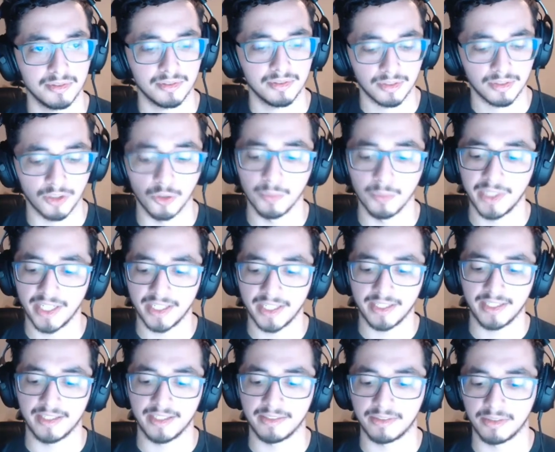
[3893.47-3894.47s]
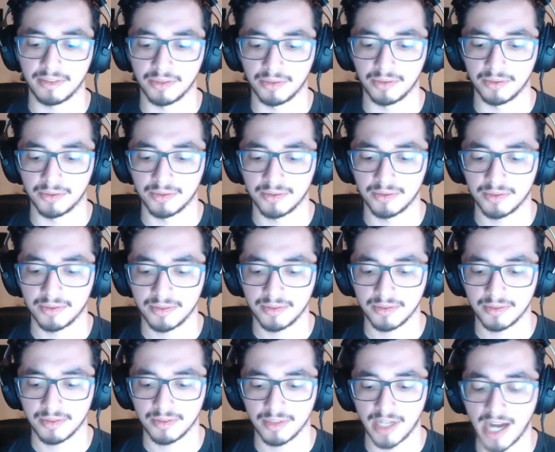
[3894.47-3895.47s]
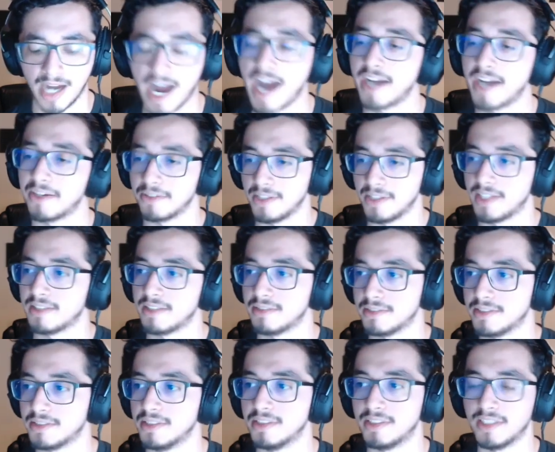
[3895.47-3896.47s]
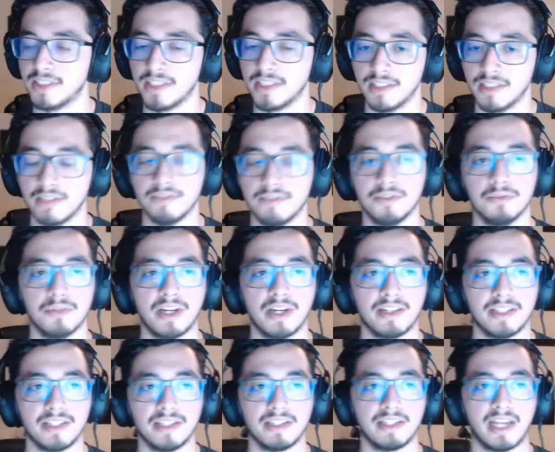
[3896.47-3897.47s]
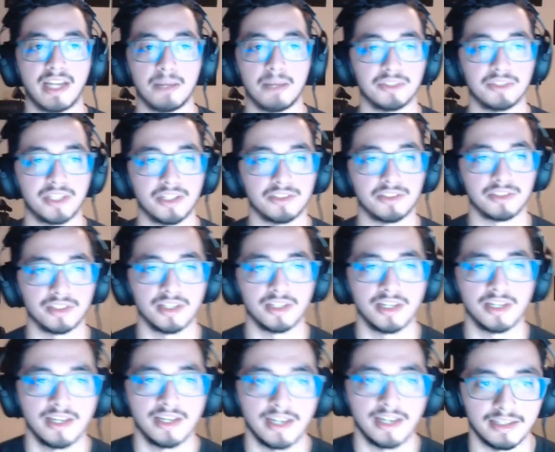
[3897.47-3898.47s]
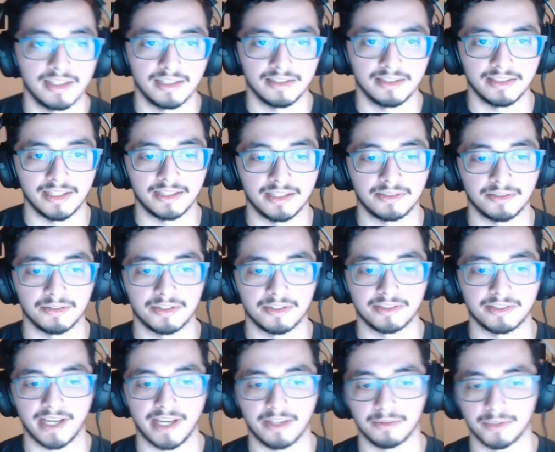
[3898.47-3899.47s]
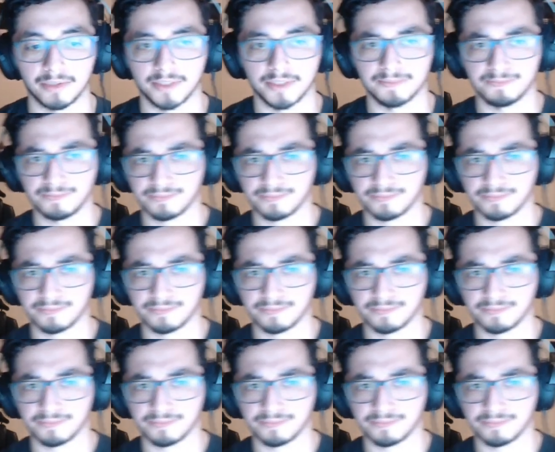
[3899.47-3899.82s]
culminate into a higher likelihood of you getting an application. And then the intern salary,